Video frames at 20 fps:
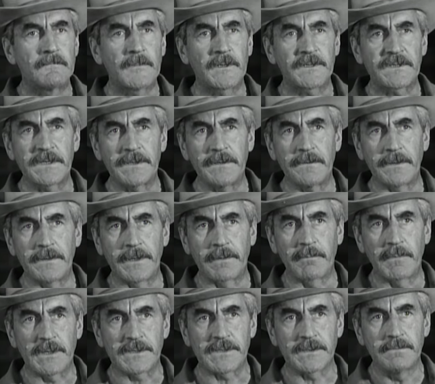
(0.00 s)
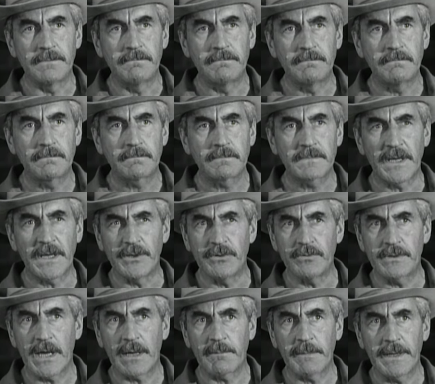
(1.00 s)
What's he doing here, Marshal? Can you
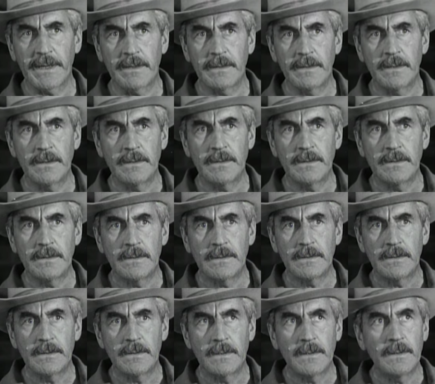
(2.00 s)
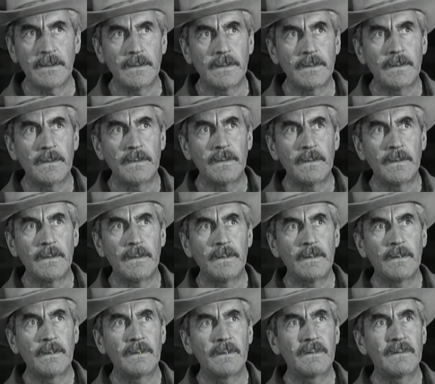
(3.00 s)
tell me? We thought you might know.
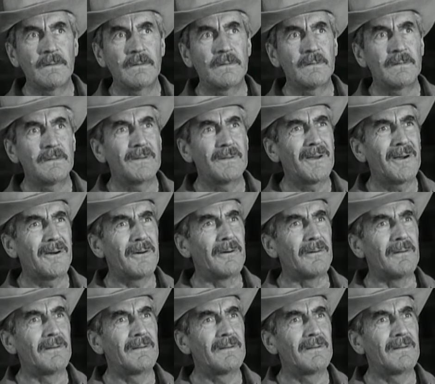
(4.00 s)
No.